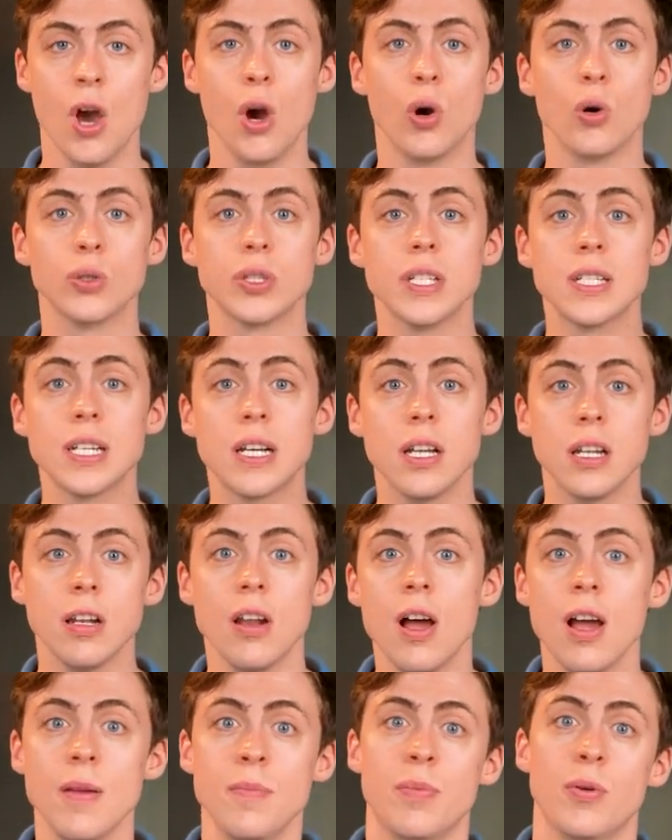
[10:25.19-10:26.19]
or the
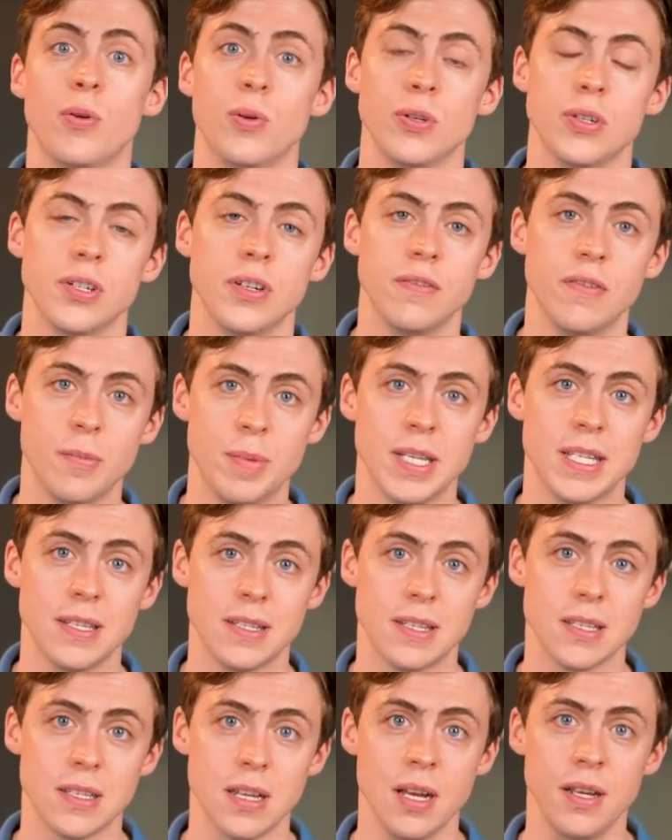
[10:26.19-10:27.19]
decline portion of a
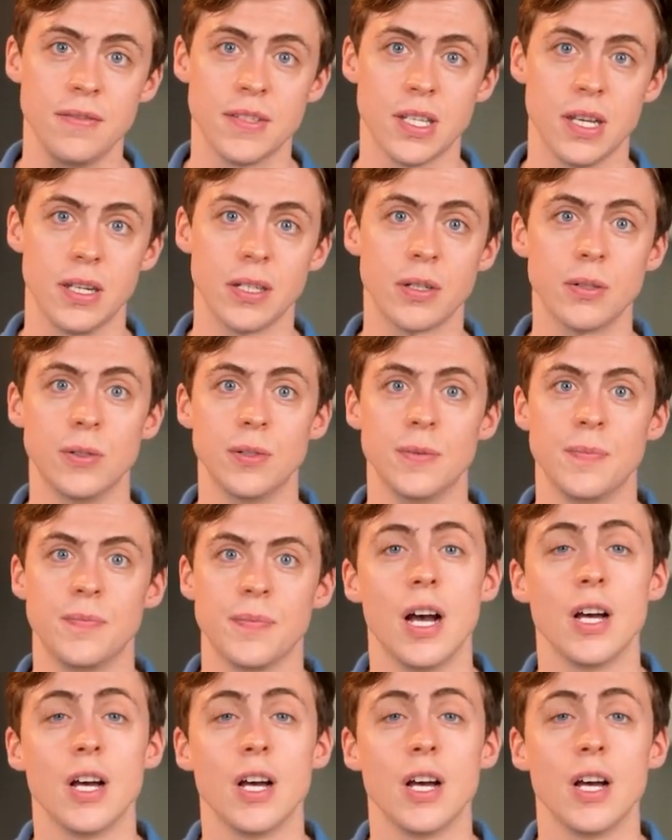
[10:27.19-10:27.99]
business's life cycle.